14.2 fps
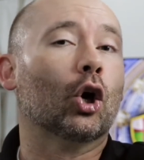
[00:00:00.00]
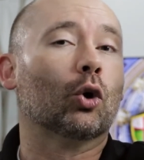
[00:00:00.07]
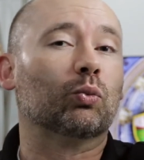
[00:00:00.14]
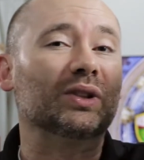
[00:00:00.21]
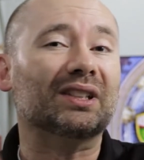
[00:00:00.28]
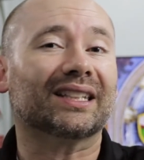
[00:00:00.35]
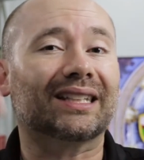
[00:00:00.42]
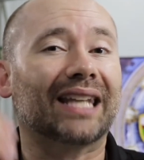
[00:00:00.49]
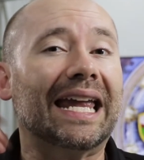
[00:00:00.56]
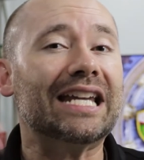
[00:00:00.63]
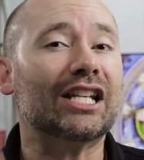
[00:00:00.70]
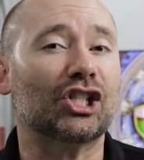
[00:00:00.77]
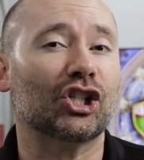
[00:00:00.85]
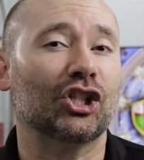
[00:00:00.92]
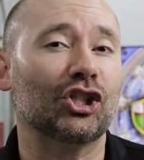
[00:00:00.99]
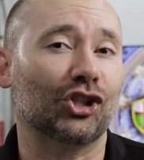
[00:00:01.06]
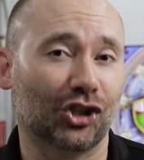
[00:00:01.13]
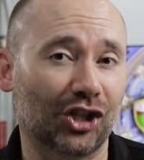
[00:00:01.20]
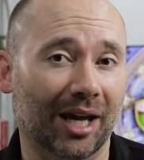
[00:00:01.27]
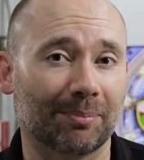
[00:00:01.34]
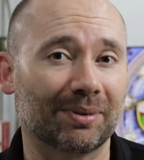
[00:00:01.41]

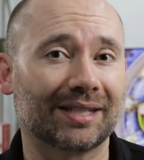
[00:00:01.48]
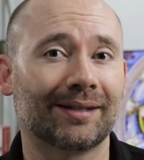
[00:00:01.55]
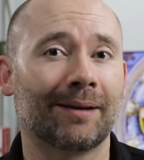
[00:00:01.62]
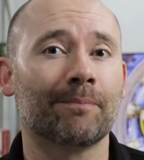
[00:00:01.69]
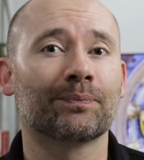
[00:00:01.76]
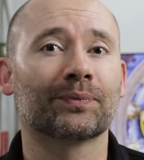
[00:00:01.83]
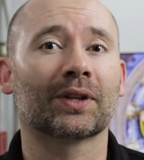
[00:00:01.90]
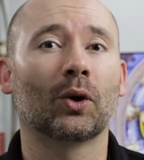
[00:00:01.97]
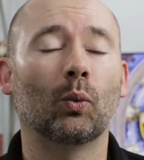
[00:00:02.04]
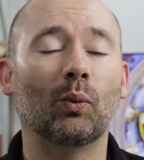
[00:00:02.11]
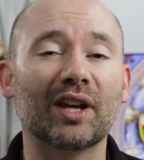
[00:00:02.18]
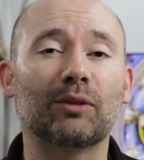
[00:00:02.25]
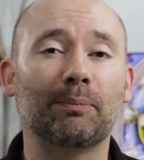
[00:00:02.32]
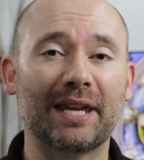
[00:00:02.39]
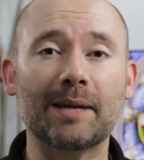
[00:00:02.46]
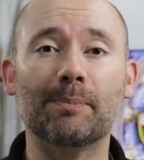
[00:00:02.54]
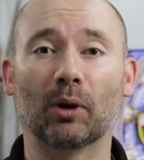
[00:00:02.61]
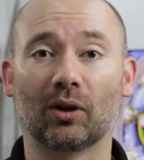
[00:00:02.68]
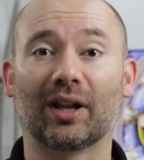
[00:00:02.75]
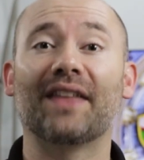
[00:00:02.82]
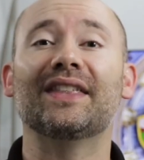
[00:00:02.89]
relationships with
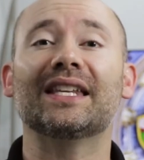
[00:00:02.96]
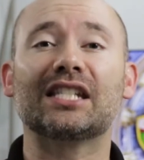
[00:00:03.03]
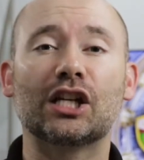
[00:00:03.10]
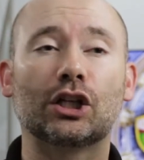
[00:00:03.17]
people, and this